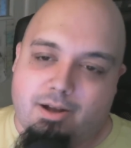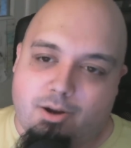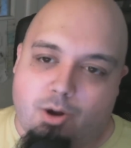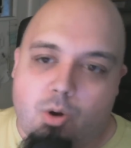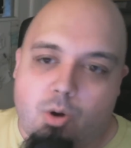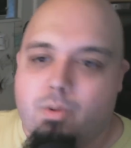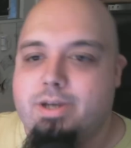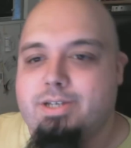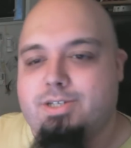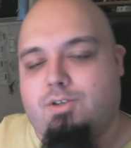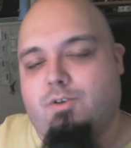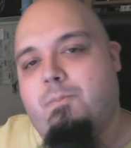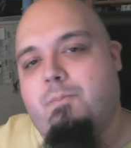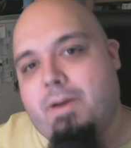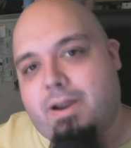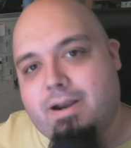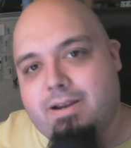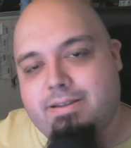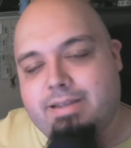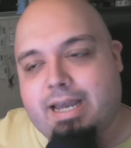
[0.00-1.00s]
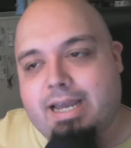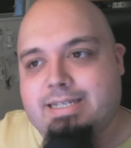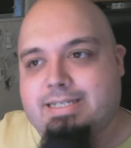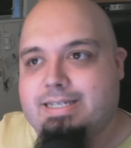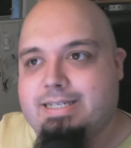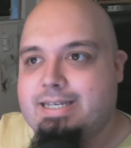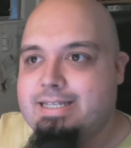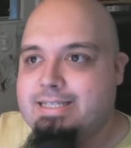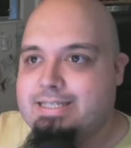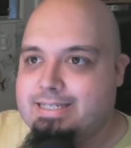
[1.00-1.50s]
Conquest of
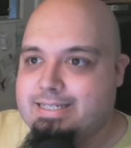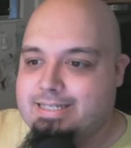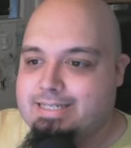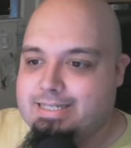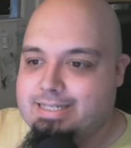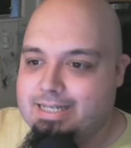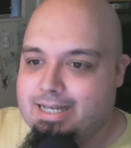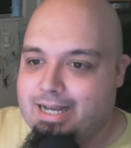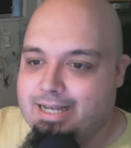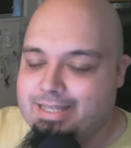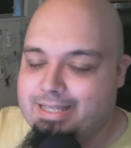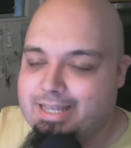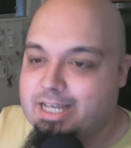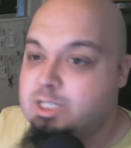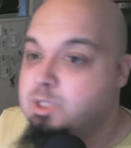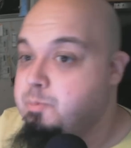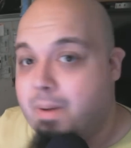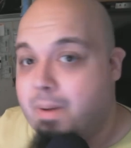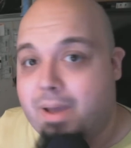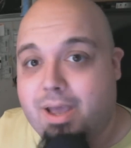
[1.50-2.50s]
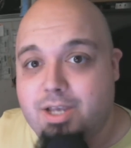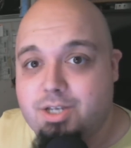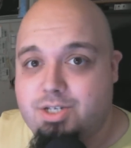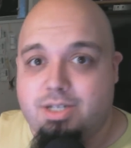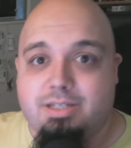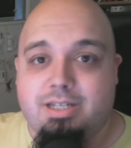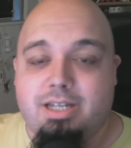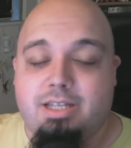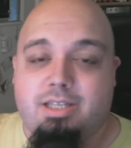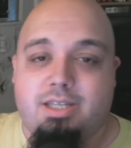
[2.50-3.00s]
Paradise, it's an
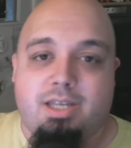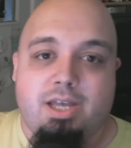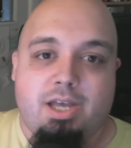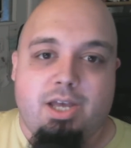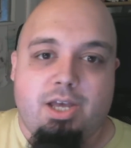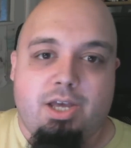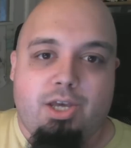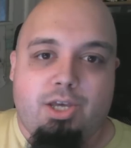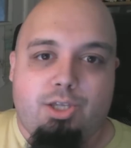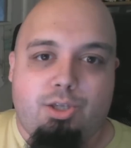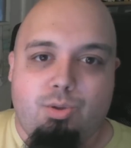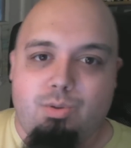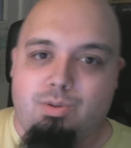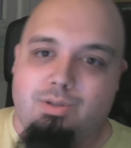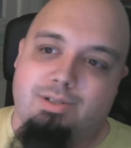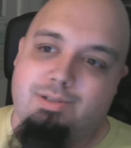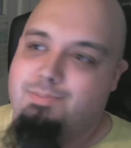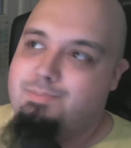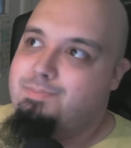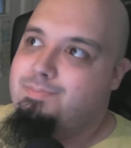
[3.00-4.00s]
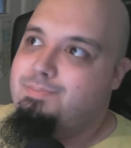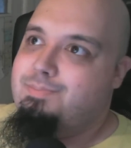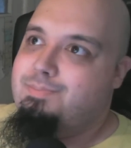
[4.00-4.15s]
expansion that you will